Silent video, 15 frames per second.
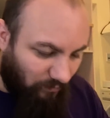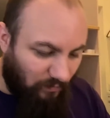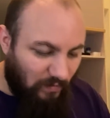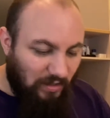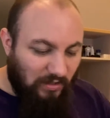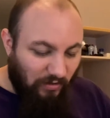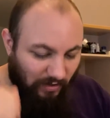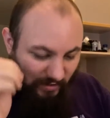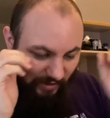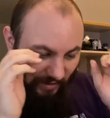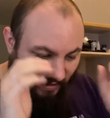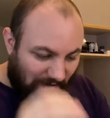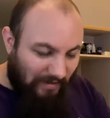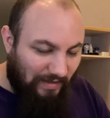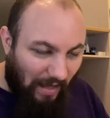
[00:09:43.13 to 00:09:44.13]
And so he's going to
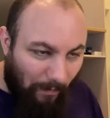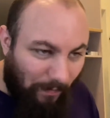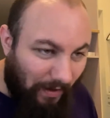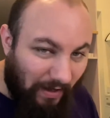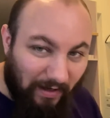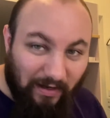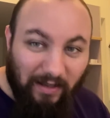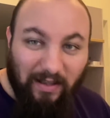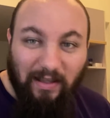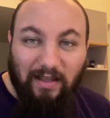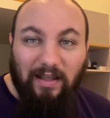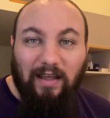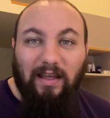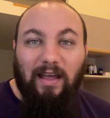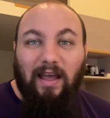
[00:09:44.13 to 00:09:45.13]
step in,
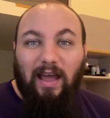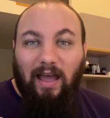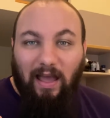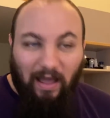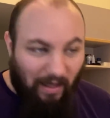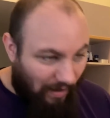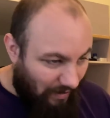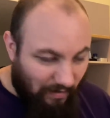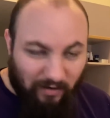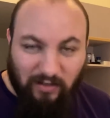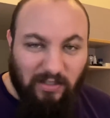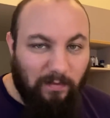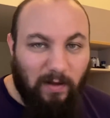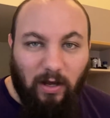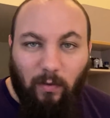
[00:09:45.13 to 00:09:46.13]
and here's
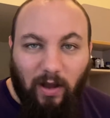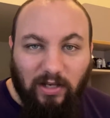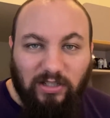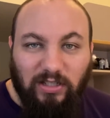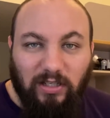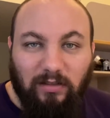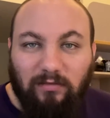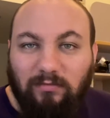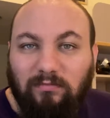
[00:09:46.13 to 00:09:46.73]
the big question.